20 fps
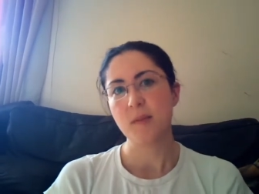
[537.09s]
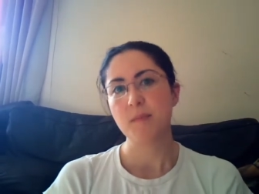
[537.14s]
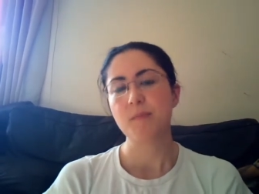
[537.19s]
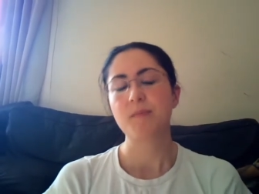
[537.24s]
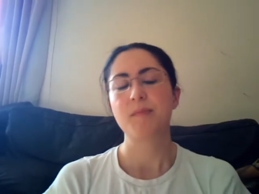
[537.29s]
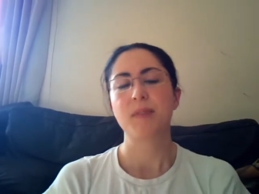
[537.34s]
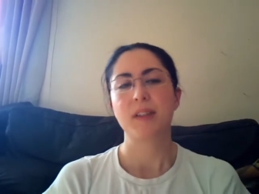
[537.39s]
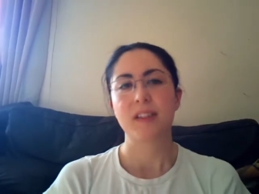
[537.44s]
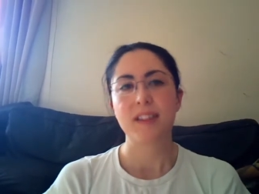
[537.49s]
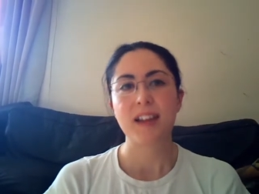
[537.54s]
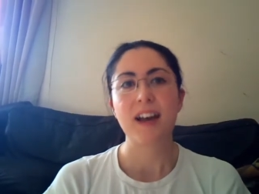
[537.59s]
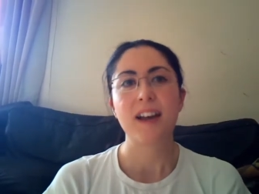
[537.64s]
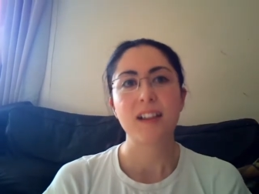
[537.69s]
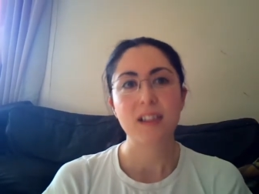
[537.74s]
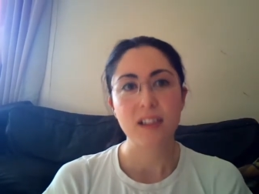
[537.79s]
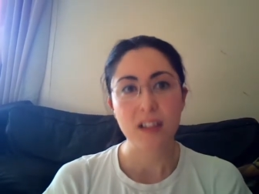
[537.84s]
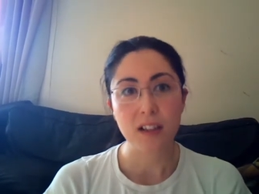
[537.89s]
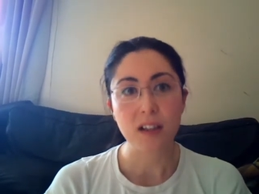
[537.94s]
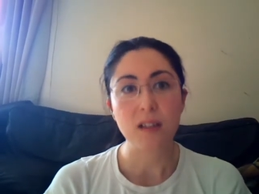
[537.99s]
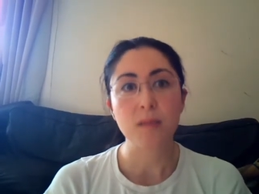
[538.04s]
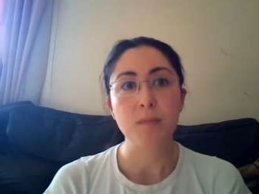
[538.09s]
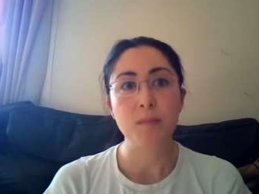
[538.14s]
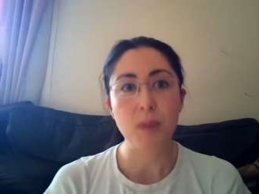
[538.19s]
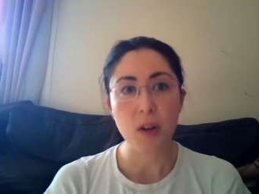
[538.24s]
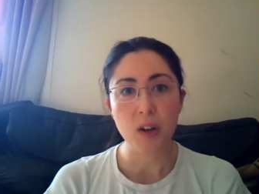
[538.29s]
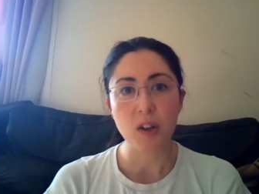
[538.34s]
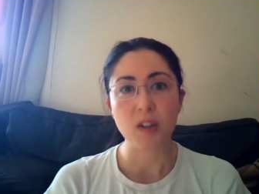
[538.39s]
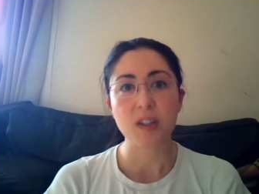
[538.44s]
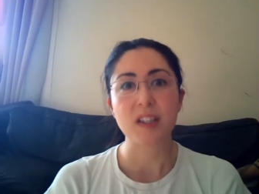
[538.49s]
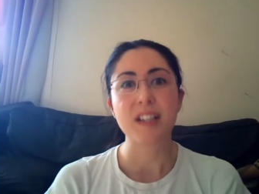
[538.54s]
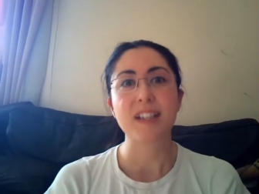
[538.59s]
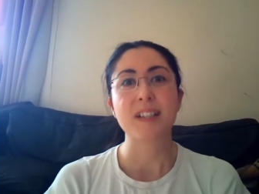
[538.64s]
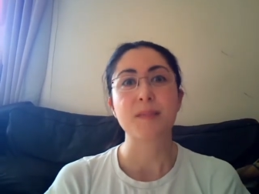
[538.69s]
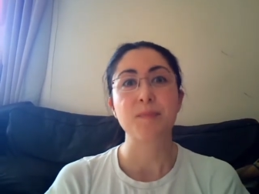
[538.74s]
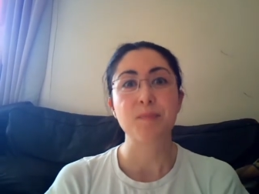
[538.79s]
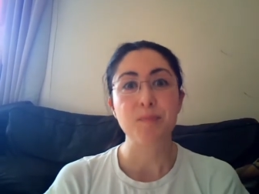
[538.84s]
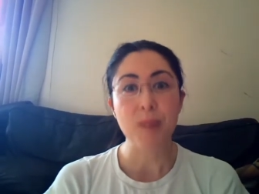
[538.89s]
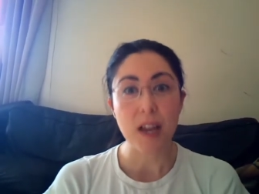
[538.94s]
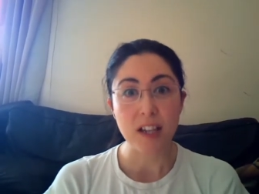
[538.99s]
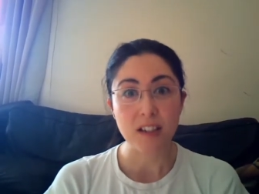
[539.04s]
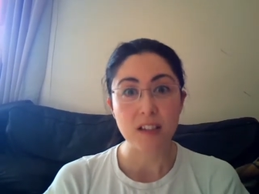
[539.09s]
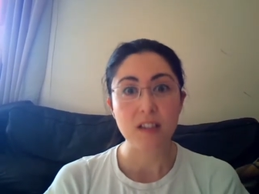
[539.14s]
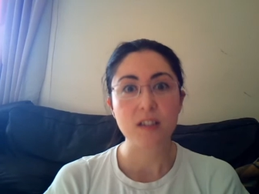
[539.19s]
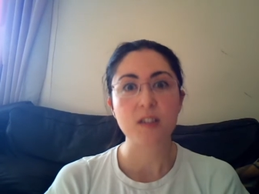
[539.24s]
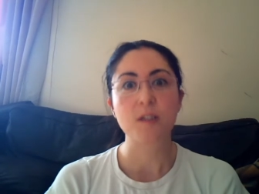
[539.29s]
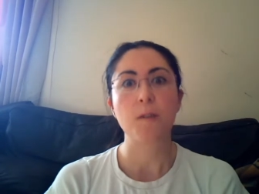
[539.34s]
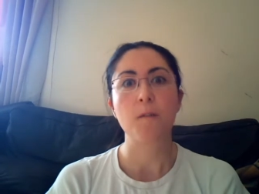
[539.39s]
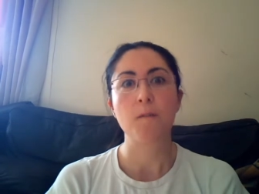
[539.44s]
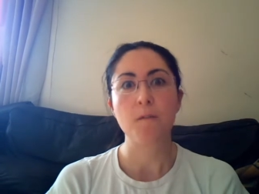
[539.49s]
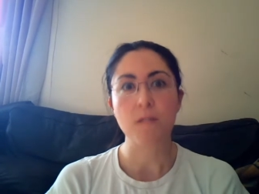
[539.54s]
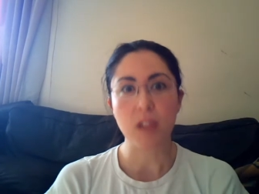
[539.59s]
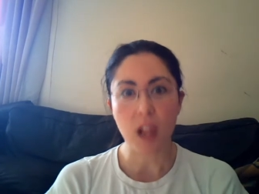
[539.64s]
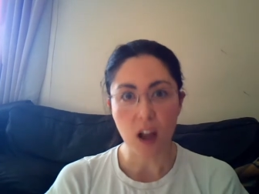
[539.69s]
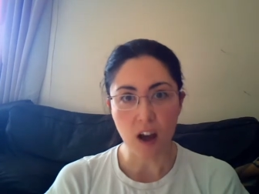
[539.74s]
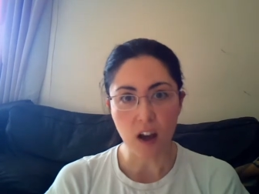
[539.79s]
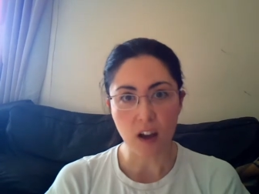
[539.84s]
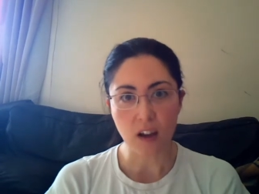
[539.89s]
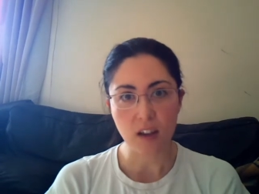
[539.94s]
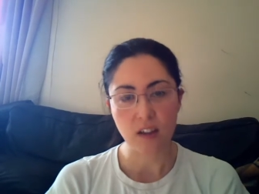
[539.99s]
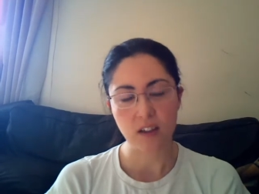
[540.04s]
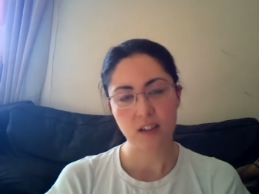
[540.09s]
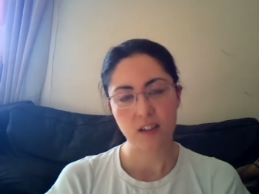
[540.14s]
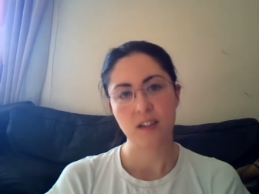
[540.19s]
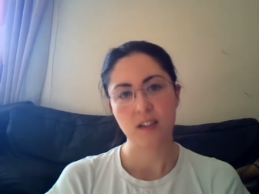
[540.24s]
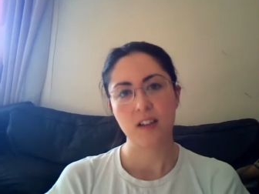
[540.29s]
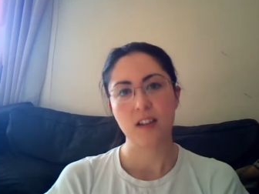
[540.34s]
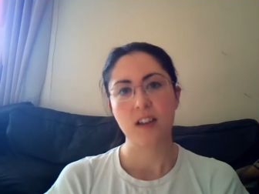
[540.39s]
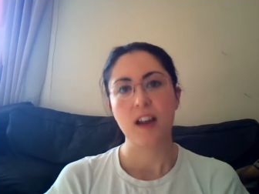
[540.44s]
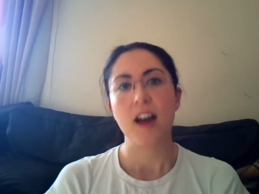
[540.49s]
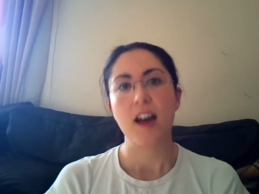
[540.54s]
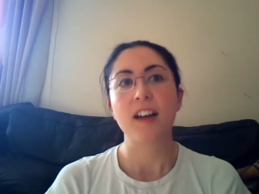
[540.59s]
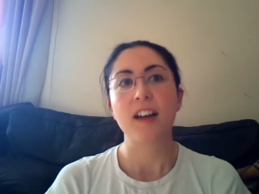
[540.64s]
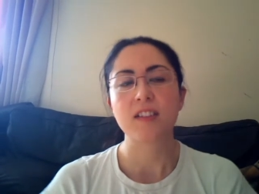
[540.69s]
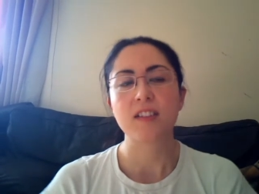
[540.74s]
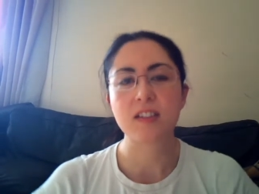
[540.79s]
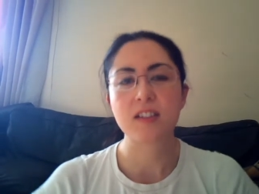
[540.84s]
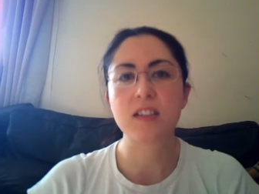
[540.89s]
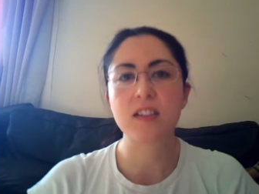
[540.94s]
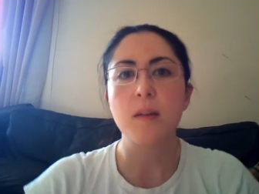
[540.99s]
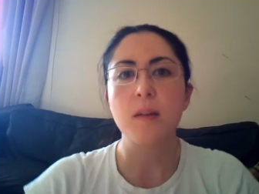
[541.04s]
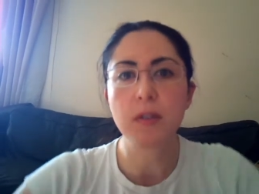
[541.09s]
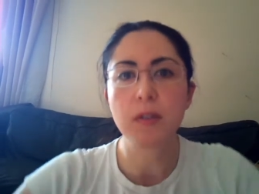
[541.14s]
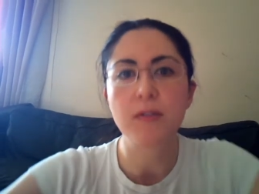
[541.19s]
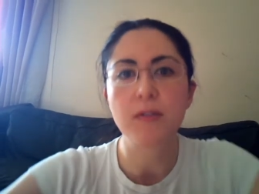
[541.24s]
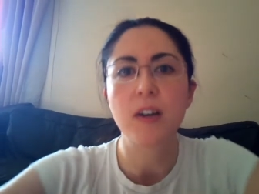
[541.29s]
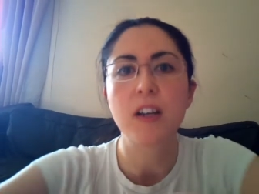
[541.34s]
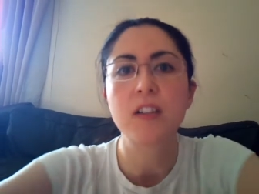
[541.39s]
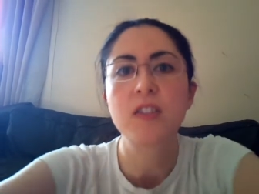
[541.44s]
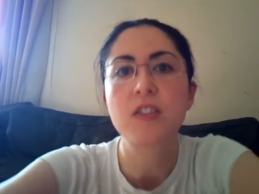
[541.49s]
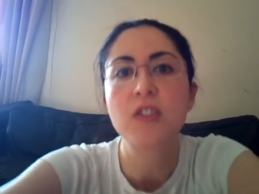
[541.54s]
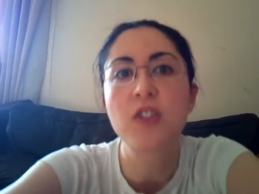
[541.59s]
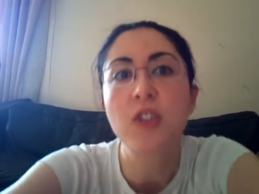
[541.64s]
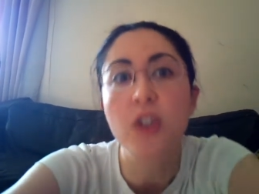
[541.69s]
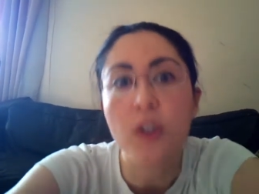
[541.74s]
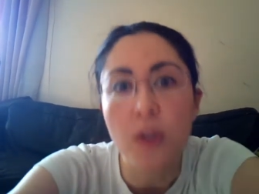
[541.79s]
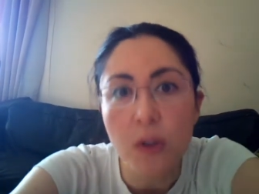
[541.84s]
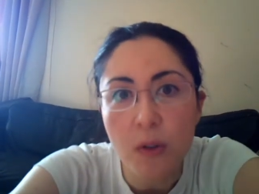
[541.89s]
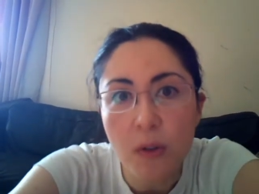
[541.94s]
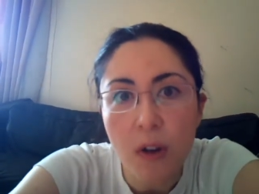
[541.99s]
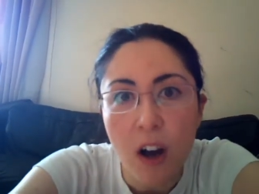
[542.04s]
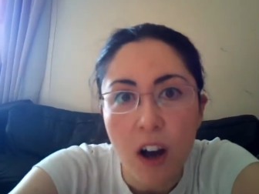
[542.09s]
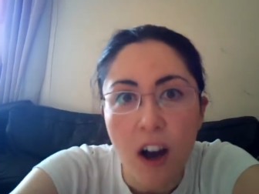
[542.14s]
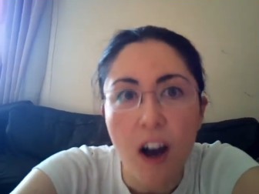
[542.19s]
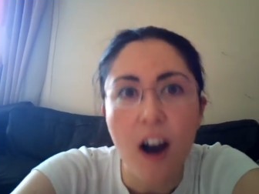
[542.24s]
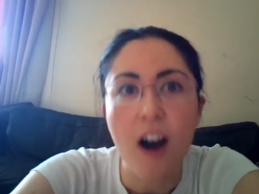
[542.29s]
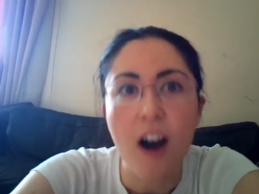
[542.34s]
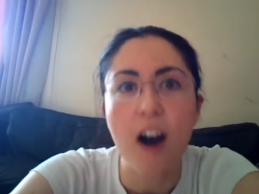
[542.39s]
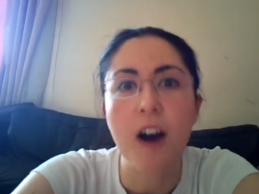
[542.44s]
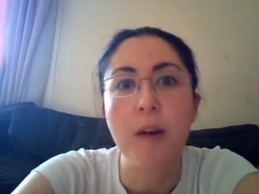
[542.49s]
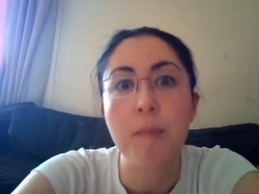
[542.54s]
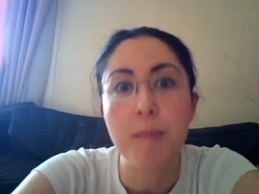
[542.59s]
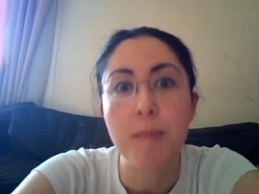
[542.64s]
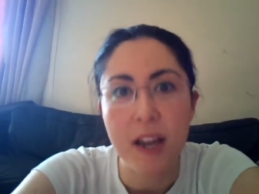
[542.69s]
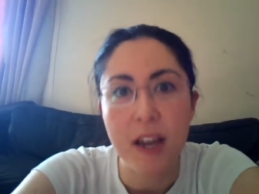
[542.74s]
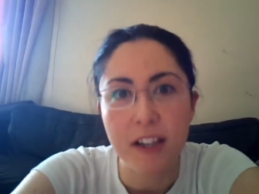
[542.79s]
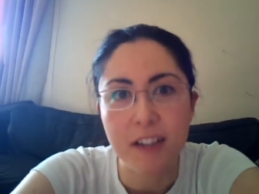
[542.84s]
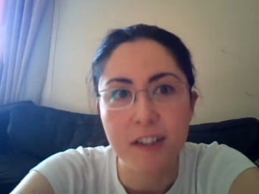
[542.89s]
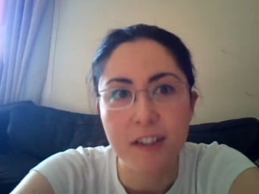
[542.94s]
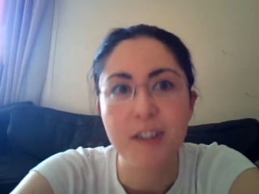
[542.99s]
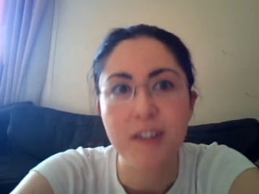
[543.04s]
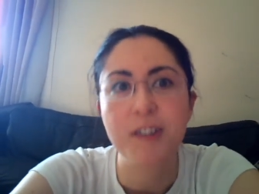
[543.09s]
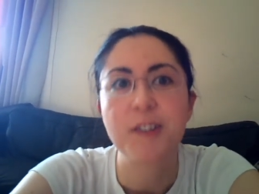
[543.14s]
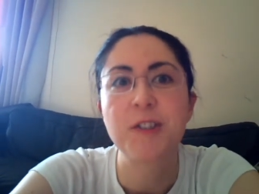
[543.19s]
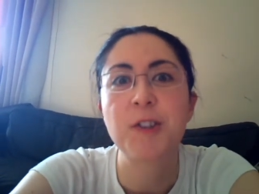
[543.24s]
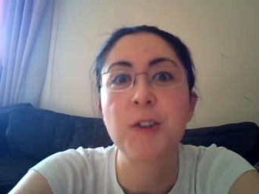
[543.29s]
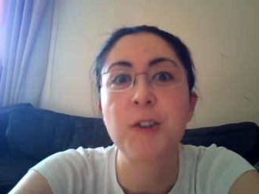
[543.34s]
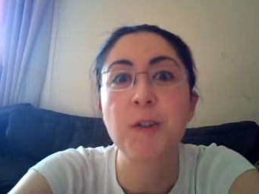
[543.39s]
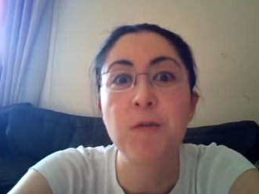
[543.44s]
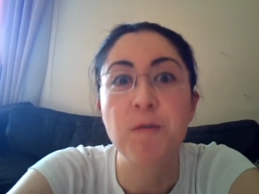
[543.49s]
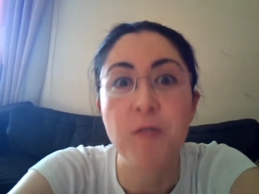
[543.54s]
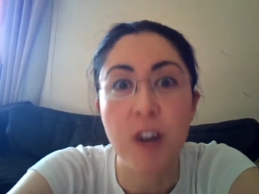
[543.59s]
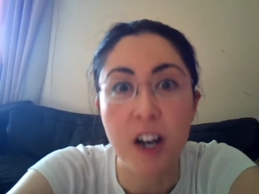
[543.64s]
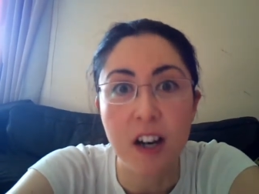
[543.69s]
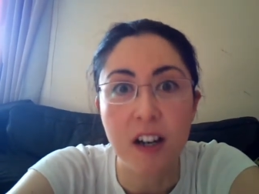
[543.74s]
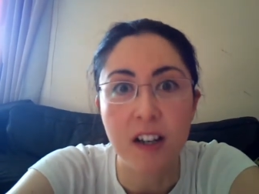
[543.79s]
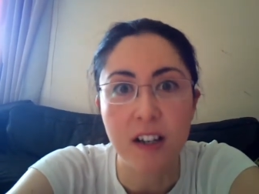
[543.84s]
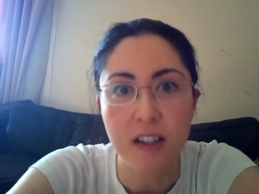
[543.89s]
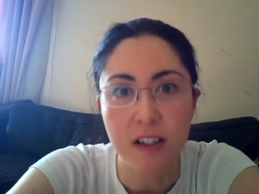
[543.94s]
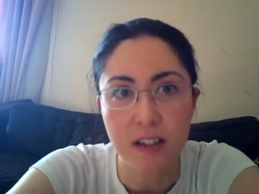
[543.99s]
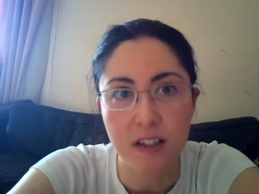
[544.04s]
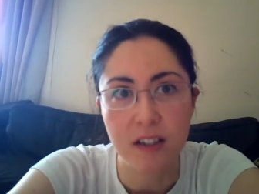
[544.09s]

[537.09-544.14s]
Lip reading: But that little bird is meant to fly. And some of us too are meant to ride.